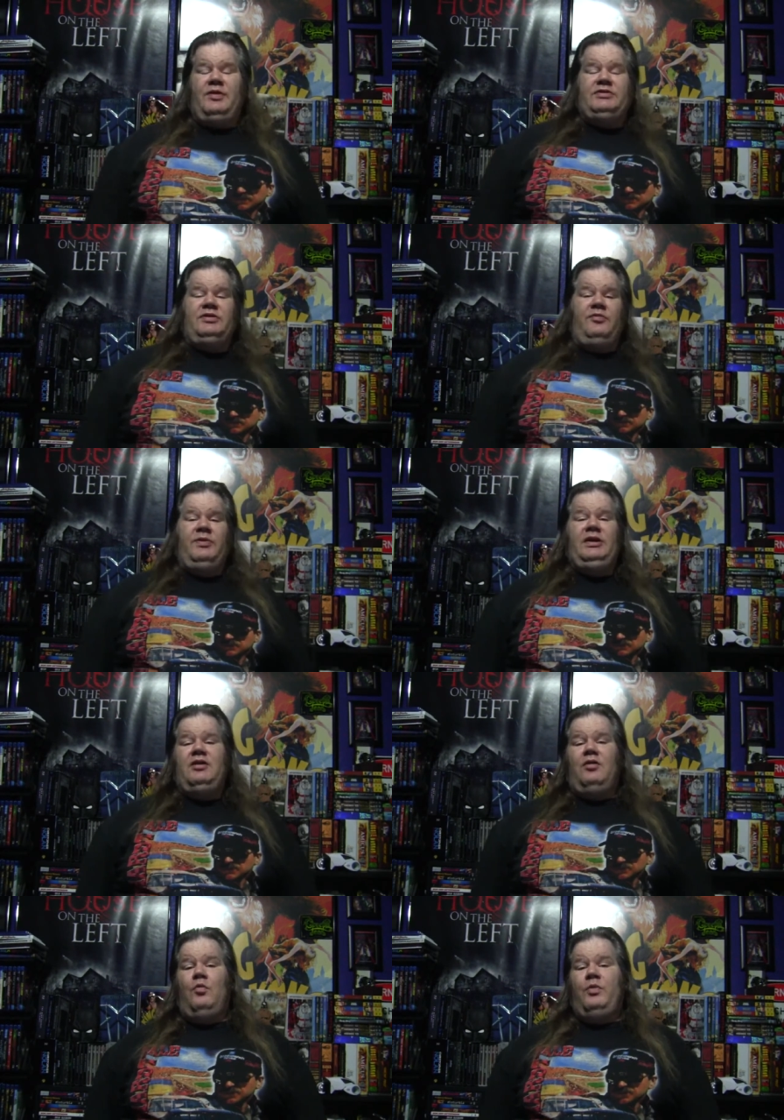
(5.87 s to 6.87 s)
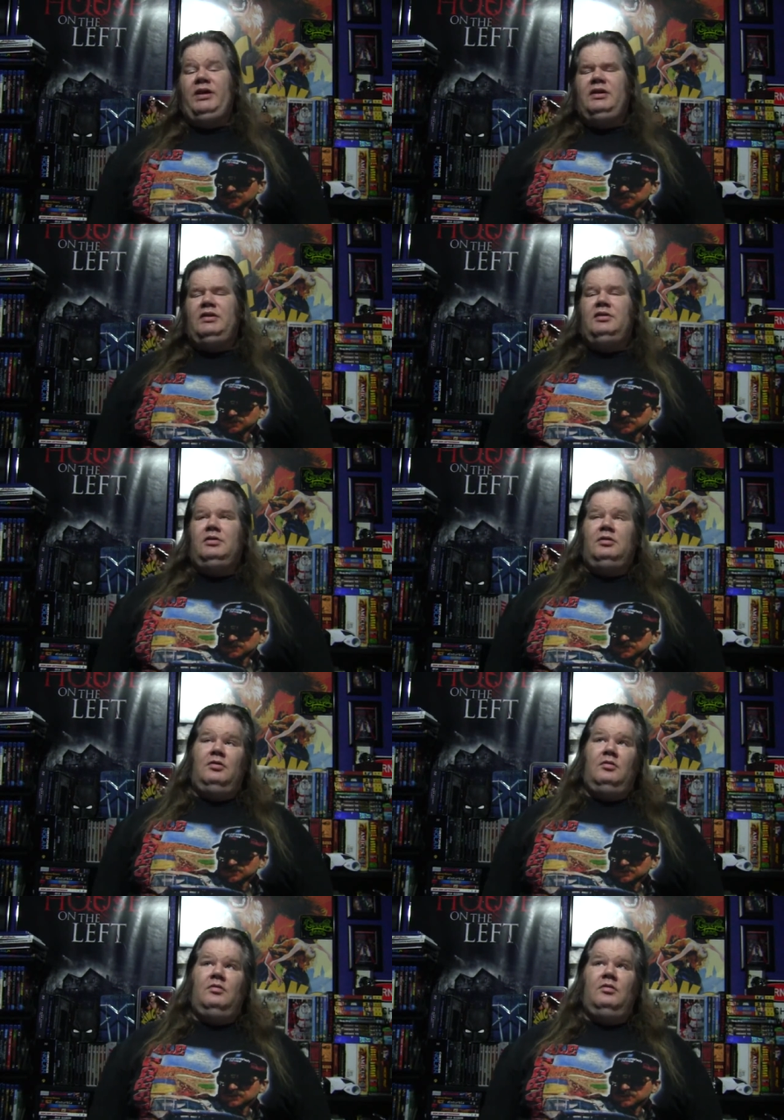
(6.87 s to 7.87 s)
Question of the Week, Week
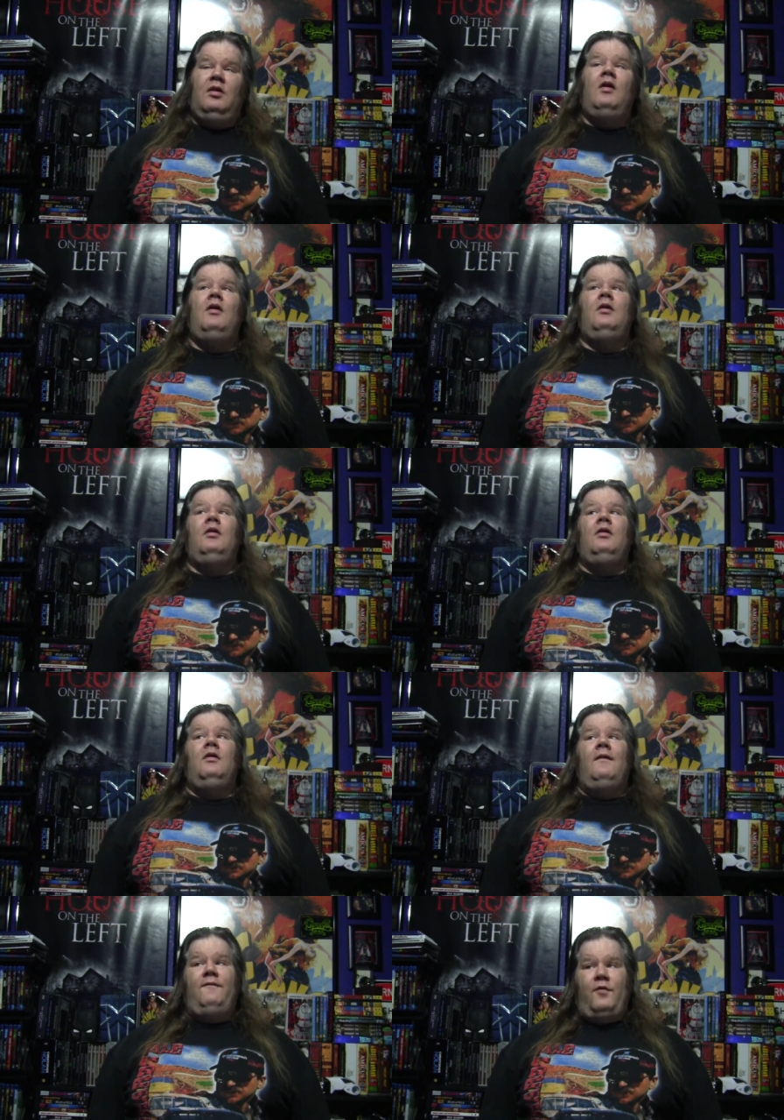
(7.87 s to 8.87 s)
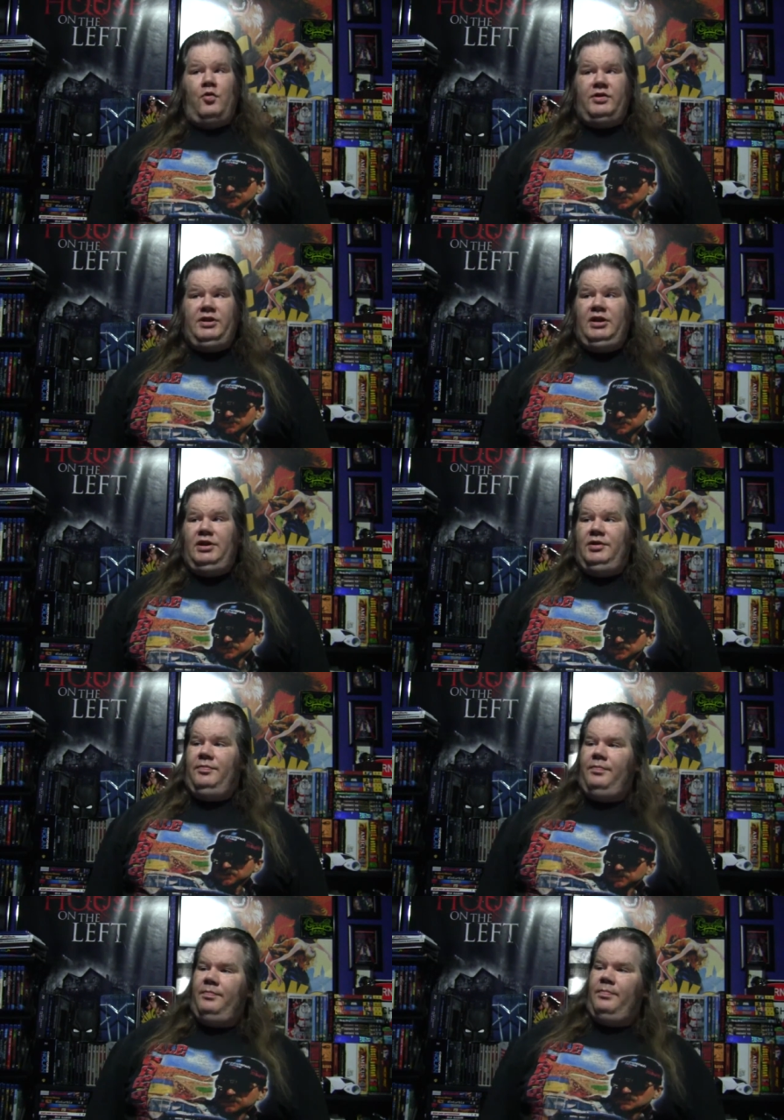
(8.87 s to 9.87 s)
14.